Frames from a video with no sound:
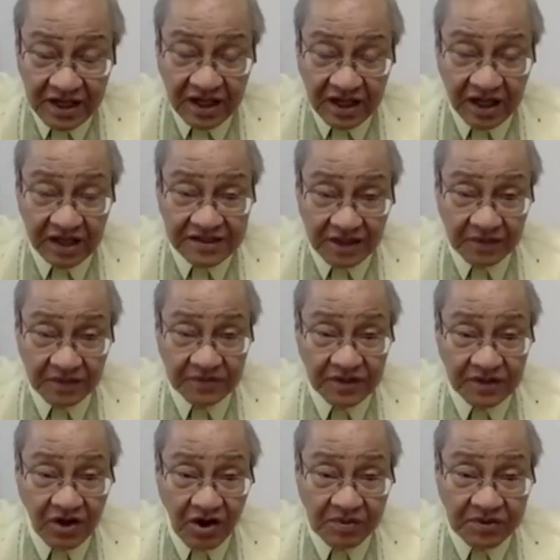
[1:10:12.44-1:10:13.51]
Some of the
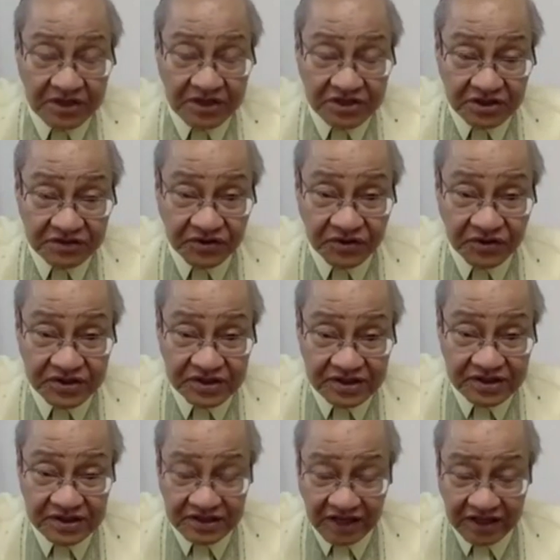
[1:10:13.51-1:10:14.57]
cooperation, of course, is
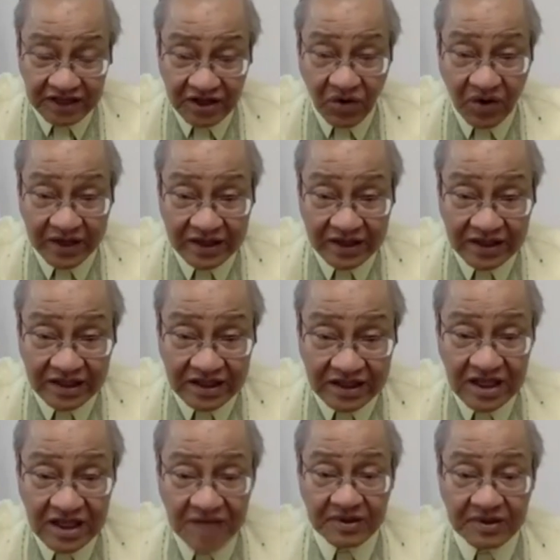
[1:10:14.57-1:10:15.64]
done quietly
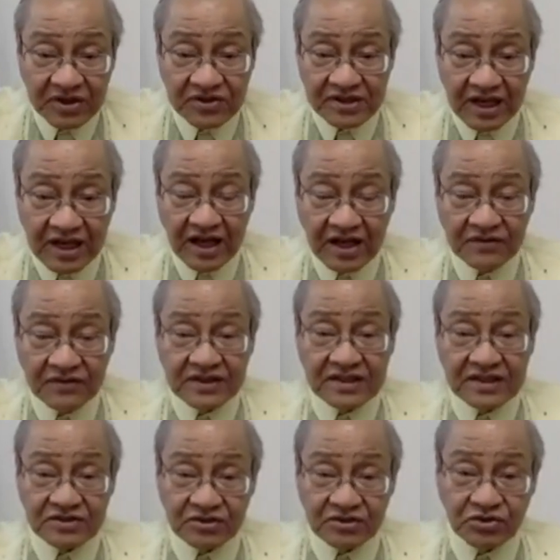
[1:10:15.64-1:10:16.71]
because a lot of it has
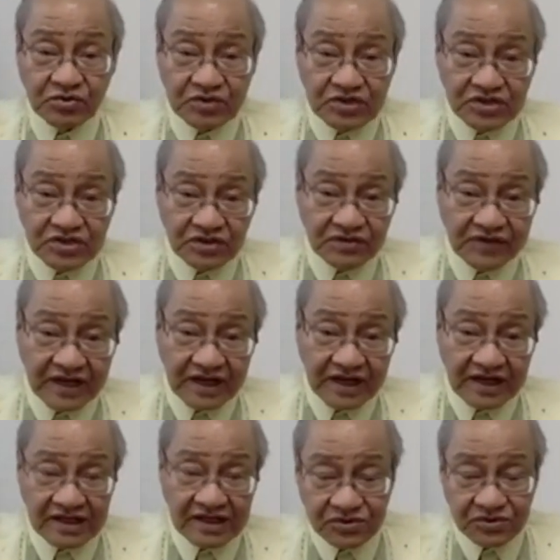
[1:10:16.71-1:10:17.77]
to do with
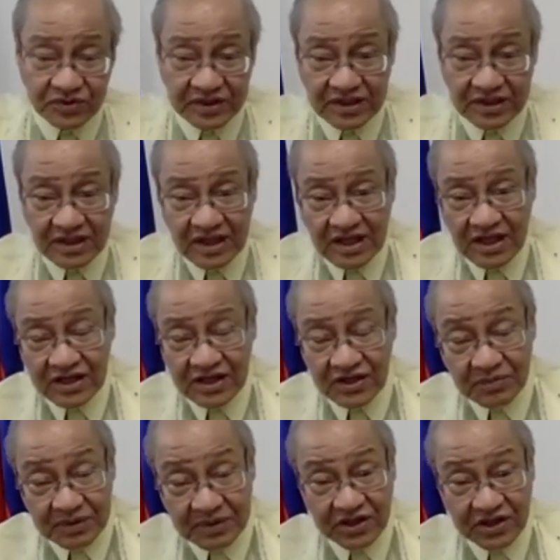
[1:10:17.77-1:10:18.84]
surveillance, with,
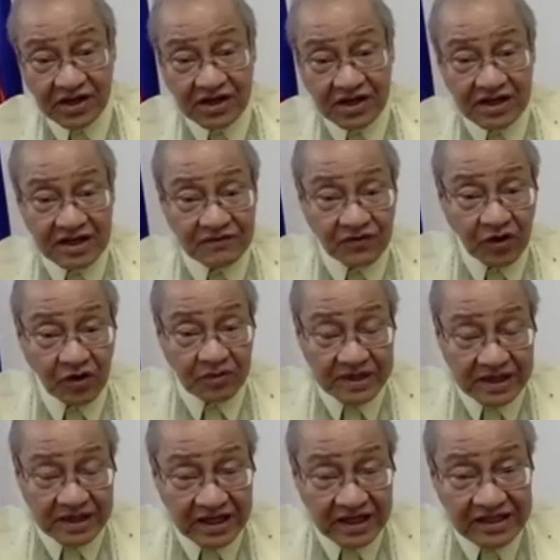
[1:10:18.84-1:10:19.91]
particularly involving
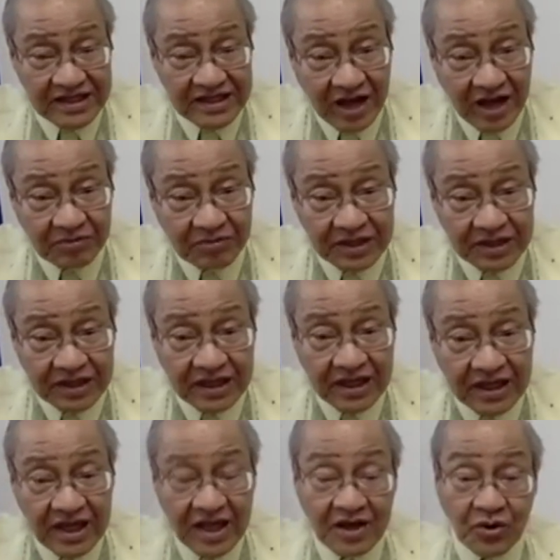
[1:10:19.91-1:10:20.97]
kidnapping,
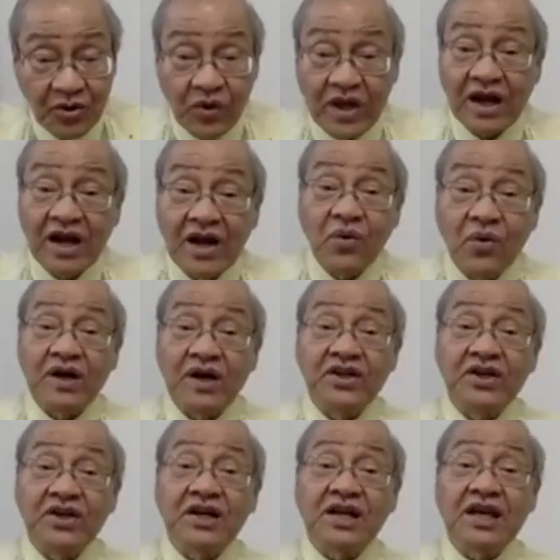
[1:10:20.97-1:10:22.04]
where there
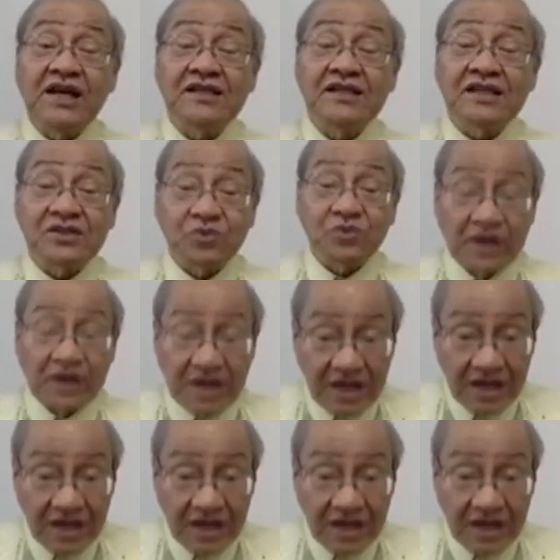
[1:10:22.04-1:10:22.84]
are cases where,